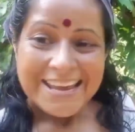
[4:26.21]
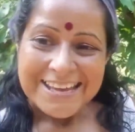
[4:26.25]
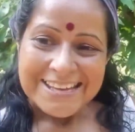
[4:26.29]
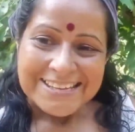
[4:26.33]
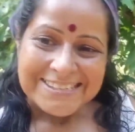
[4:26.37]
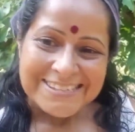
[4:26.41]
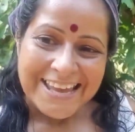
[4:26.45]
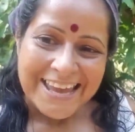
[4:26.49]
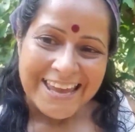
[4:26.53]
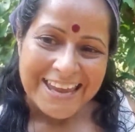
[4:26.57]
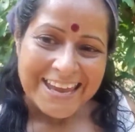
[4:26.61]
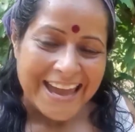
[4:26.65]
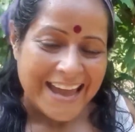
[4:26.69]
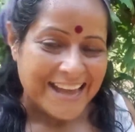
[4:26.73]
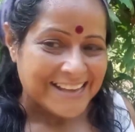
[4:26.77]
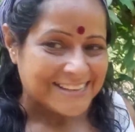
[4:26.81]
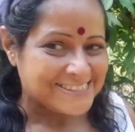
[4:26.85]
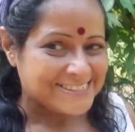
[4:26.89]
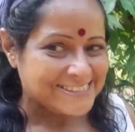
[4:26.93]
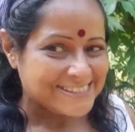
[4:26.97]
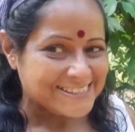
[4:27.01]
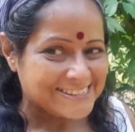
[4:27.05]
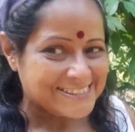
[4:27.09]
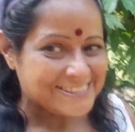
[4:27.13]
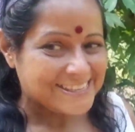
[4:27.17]
So
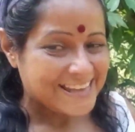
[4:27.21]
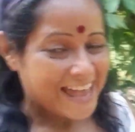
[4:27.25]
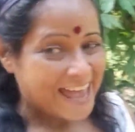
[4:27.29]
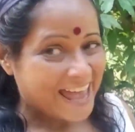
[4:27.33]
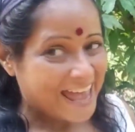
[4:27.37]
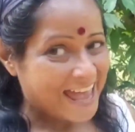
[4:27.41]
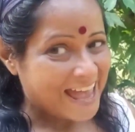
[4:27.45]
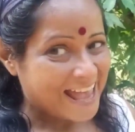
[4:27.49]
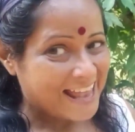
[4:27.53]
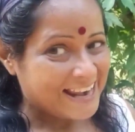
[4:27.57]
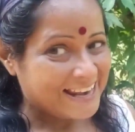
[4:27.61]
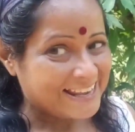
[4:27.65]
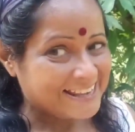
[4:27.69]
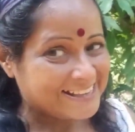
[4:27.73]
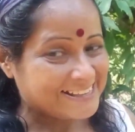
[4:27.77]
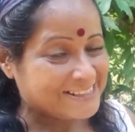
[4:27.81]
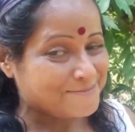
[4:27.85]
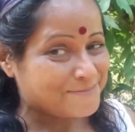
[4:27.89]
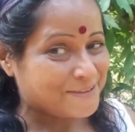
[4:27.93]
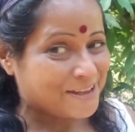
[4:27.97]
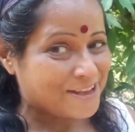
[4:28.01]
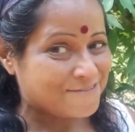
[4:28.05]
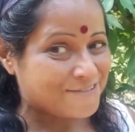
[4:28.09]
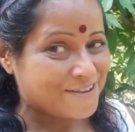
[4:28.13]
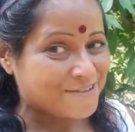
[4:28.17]
yes, just a
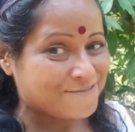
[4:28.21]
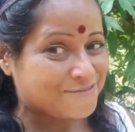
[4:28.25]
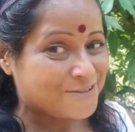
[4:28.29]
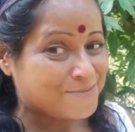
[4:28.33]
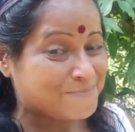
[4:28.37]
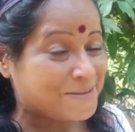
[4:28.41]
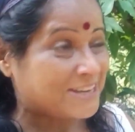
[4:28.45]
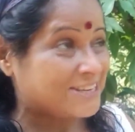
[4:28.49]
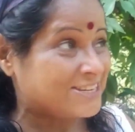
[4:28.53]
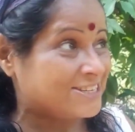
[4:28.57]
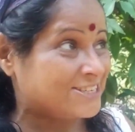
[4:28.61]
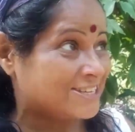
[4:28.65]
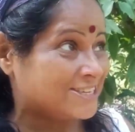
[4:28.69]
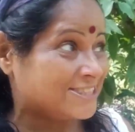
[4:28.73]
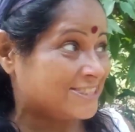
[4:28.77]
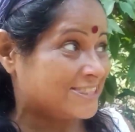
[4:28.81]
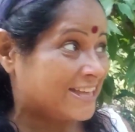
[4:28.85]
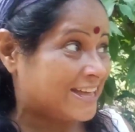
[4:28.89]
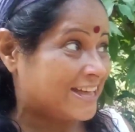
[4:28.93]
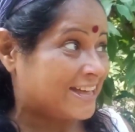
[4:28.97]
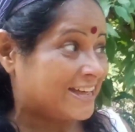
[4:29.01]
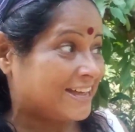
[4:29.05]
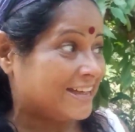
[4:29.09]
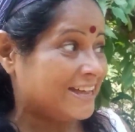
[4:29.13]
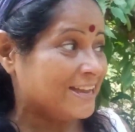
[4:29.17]
little bit of information
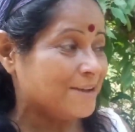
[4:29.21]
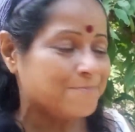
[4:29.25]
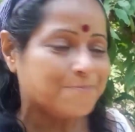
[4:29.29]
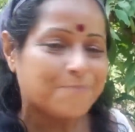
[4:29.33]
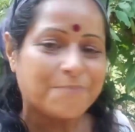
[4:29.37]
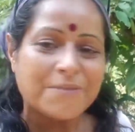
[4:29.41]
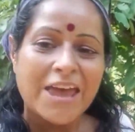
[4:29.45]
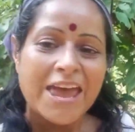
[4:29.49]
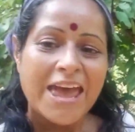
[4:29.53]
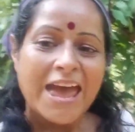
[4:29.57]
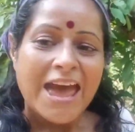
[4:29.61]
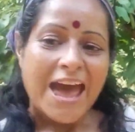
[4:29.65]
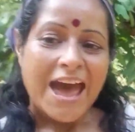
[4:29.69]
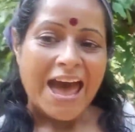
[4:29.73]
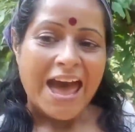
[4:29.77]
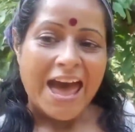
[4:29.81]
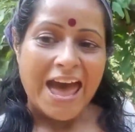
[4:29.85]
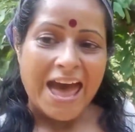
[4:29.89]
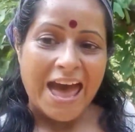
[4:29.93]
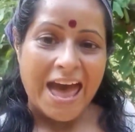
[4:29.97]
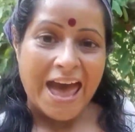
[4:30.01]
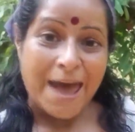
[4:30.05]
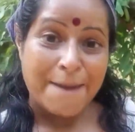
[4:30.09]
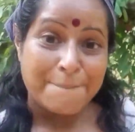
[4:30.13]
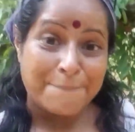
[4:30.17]
there
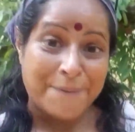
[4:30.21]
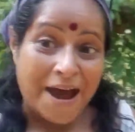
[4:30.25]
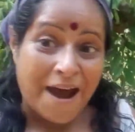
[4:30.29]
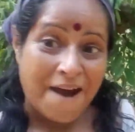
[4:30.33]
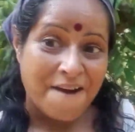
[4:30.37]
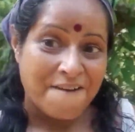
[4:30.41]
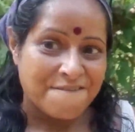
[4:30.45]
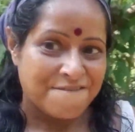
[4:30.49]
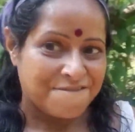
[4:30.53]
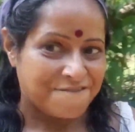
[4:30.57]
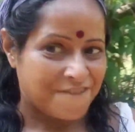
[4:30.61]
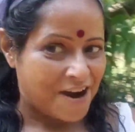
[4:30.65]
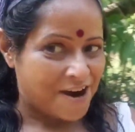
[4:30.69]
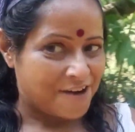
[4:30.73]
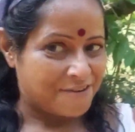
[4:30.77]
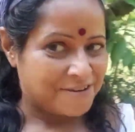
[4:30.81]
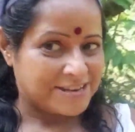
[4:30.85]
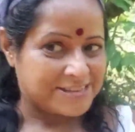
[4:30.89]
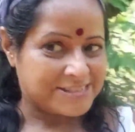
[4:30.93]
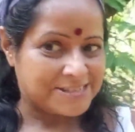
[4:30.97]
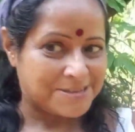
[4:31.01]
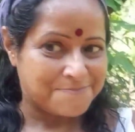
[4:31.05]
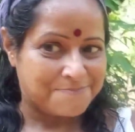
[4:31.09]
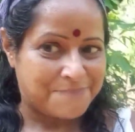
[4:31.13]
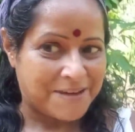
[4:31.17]
about
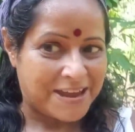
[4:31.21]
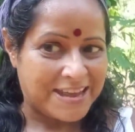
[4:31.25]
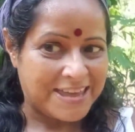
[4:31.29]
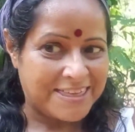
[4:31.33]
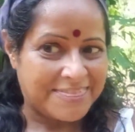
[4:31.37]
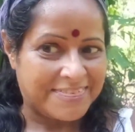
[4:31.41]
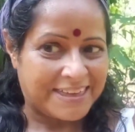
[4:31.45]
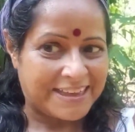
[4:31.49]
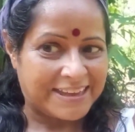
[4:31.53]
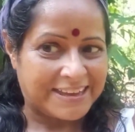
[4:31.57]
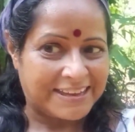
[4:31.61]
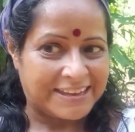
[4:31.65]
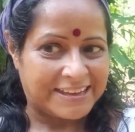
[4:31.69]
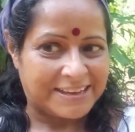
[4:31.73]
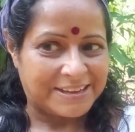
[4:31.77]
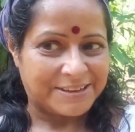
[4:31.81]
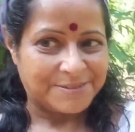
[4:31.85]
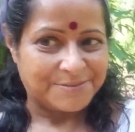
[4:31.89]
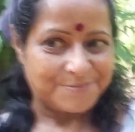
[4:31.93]
forest bathing.